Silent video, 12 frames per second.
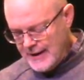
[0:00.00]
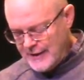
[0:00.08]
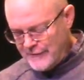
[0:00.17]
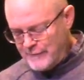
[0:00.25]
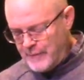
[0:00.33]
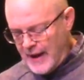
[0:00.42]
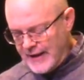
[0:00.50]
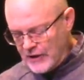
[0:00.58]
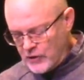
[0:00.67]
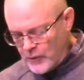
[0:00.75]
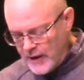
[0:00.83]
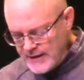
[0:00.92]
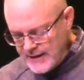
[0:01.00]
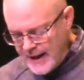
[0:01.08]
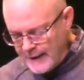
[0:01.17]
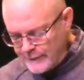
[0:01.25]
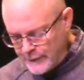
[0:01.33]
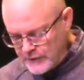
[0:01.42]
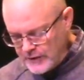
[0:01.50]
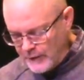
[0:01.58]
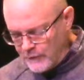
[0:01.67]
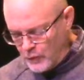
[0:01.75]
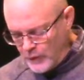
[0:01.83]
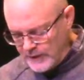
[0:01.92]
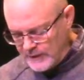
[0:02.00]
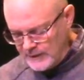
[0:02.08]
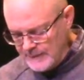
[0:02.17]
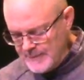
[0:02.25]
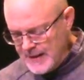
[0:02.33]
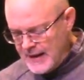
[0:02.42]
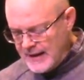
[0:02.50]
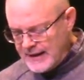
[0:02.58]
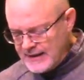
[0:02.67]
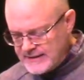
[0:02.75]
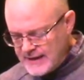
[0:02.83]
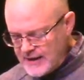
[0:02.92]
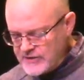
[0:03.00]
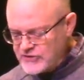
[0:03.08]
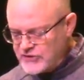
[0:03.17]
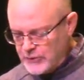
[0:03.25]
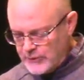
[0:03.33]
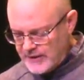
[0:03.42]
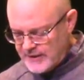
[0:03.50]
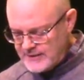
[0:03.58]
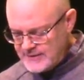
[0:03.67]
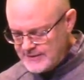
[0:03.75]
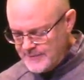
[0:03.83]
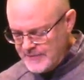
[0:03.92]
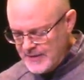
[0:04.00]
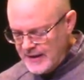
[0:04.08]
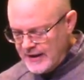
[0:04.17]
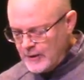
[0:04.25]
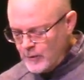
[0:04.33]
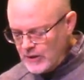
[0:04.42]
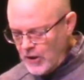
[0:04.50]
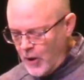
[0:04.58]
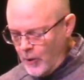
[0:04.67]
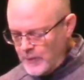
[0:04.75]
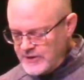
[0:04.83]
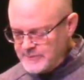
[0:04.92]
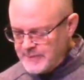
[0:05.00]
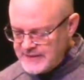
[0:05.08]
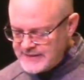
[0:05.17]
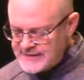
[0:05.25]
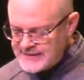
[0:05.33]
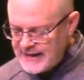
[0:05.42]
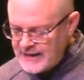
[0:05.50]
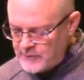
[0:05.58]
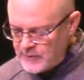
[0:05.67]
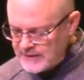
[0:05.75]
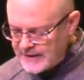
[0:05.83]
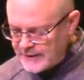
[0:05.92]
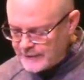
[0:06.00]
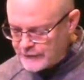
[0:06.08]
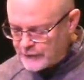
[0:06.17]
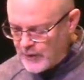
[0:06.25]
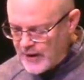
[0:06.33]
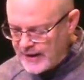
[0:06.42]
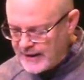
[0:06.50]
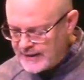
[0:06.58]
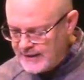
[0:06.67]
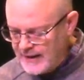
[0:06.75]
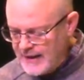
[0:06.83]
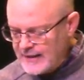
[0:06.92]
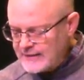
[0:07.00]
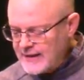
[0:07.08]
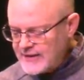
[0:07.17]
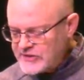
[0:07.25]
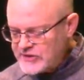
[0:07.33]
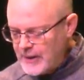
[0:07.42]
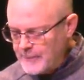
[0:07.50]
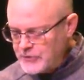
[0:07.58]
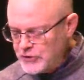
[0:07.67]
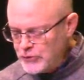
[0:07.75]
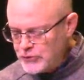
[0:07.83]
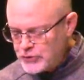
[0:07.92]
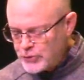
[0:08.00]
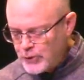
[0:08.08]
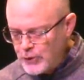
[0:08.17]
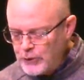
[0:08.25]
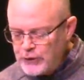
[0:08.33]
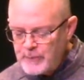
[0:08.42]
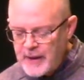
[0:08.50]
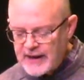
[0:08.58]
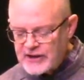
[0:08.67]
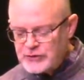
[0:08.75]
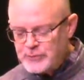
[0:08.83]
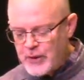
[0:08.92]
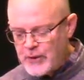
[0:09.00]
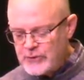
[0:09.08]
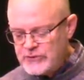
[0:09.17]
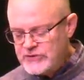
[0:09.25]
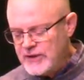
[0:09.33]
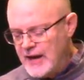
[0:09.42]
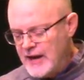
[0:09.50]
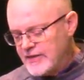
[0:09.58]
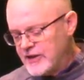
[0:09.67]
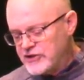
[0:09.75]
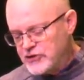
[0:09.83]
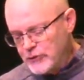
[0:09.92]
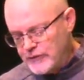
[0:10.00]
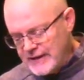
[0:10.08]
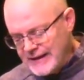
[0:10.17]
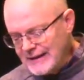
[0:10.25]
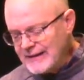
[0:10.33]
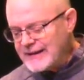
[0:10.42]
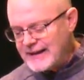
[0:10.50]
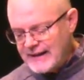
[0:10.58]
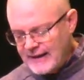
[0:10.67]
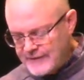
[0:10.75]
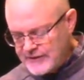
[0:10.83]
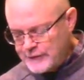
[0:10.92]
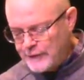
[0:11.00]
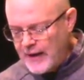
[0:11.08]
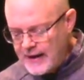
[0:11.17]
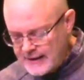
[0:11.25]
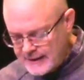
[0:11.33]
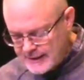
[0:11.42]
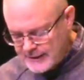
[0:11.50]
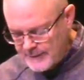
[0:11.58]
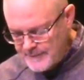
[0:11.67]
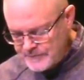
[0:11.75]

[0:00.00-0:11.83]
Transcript: If by a great effort of will he does do this, he will always be secretly afraid lest some new truth may expose the juvenility of his faith.